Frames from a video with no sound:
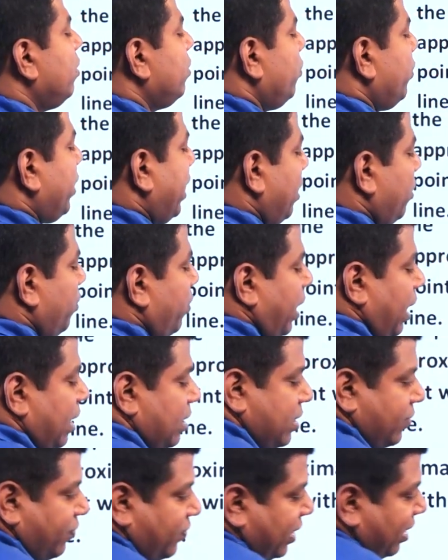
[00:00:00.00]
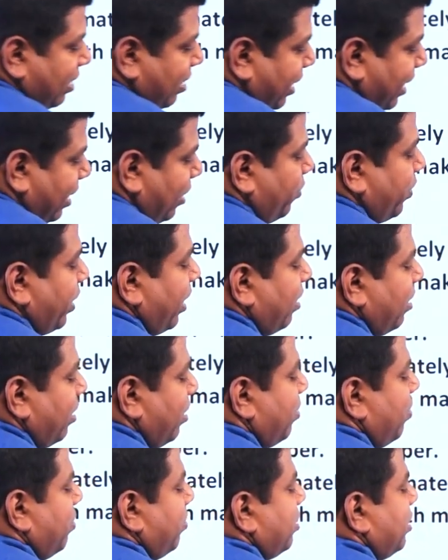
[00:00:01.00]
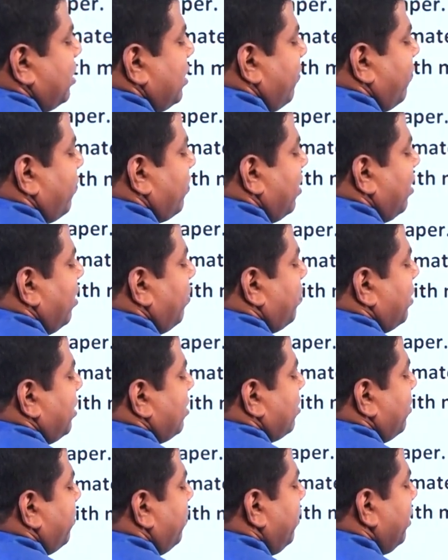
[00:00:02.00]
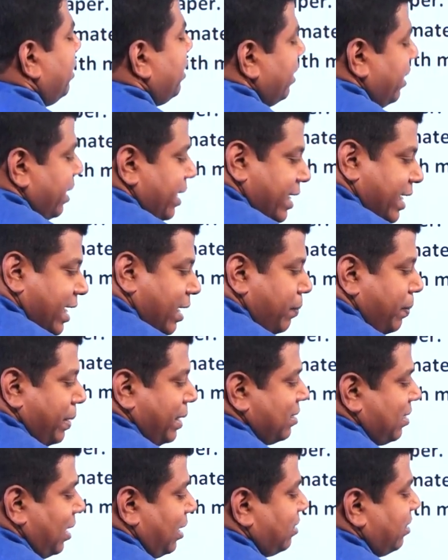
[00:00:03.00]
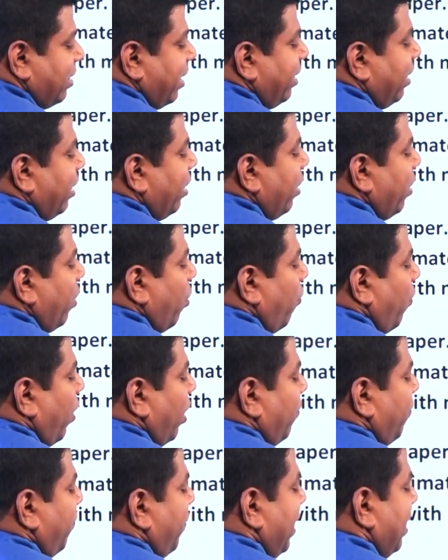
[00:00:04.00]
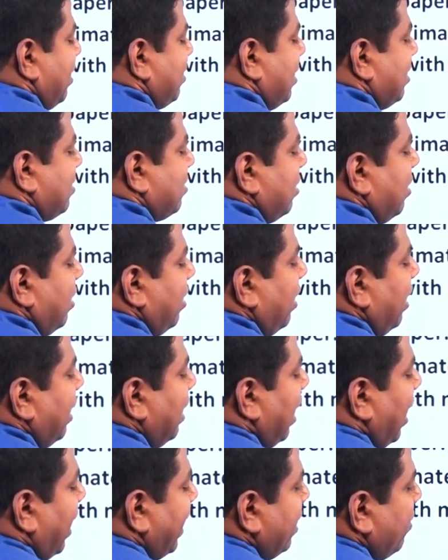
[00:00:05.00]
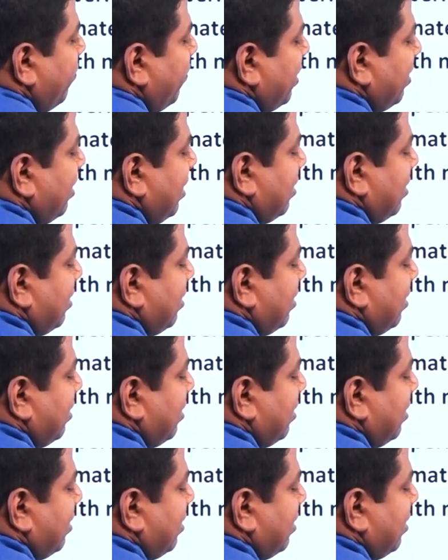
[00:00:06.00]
You can shift it, right? You can shift the prism and keep it such that one face is aligned with